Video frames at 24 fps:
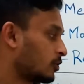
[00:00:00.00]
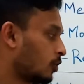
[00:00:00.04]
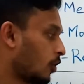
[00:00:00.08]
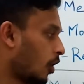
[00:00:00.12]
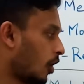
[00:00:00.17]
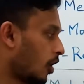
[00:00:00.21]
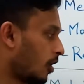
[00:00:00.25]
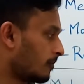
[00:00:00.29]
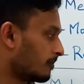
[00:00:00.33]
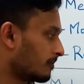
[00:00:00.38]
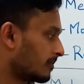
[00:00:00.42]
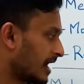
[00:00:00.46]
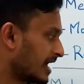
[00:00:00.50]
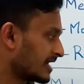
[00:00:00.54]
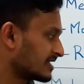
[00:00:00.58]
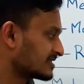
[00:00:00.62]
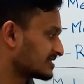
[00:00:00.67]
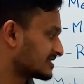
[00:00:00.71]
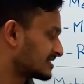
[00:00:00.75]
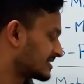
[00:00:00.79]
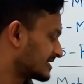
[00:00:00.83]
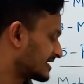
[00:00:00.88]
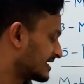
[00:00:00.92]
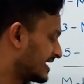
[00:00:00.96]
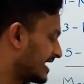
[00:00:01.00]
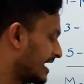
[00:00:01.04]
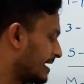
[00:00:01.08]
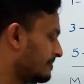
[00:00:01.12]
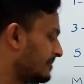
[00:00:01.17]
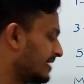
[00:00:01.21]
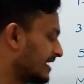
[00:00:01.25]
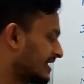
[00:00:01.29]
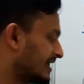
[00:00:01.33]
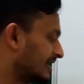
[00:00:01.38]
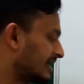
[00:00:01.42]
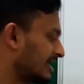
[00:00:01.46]
complex
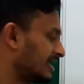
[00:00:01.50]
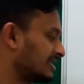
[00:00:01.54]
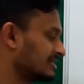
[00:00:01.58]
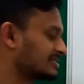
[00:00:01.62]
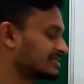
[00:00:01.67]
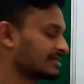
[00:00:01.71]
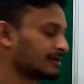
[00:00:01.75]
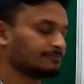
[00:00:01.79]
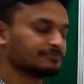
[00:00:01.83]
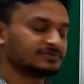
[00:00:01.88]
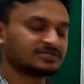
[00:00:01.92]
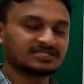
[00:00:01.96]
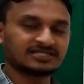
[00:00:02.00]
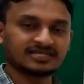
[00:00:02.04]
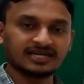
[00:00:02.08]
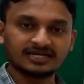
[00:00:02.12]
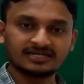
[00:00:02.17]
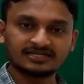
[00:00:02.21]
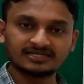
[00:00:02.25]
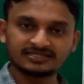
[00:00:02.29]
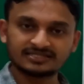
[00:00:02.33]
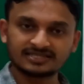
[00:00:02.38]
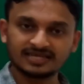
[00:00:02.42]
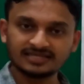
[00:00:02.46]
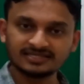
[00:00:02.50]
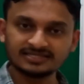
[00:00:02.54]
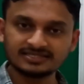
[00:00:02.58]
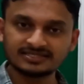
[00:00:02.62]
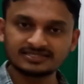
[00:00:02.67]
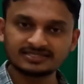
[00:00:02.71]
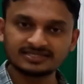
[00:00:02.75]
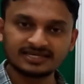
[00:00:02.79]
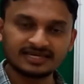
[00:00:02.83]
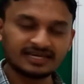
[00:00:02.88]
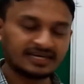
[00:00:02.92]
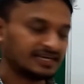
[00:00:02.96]
chemical
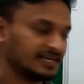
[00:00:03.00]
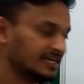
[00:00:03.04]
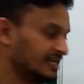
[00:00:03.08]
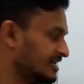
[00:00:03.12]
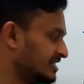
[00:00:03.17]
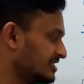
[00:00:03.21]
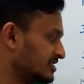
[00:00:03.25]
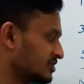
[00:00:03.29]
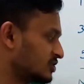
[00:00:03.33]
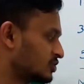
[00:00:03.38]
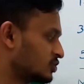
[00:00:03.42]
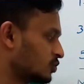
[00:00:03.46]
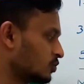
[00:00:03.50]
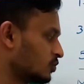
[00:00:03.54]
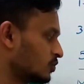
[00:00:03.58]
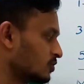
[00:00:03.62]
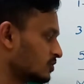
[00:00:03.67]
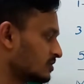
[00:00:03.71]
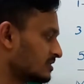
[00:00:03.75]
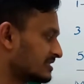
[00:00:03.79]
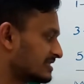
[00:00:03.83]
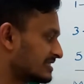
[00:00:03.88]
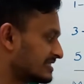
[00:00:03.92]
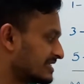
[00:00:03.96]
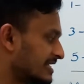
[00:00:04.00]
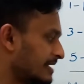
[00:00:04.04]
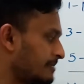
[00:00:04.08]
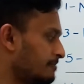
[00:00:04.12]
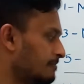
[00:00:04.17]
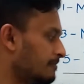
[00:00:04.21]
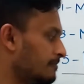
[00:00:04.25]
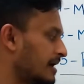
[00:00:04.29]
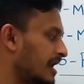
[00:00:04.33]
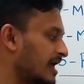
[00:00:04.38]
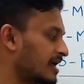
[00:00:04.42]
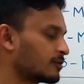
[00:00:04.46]
substances into
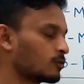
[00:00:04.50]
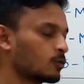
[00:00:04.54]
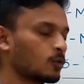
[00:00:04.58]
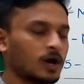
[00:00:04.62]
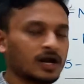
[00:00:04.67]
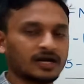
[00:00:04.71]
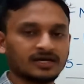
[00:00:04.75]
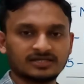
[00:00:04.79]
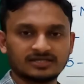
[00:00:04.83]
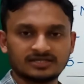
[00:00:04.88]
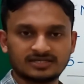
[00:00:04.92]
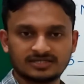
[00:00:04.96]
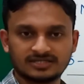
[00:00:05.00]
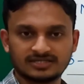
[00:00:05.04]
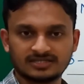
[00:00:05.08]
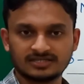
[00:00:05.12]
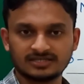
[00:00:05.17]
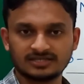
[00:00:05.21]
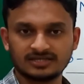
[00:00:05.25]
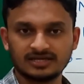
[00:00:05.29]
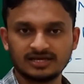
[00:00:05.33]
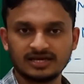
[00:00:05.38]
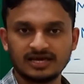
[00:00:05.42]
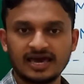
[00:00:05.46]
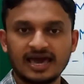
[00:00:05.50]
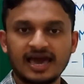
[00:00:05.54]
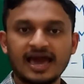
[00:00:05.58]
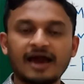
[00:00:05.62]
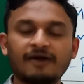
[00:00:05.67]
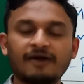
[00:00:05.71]
simpler ones.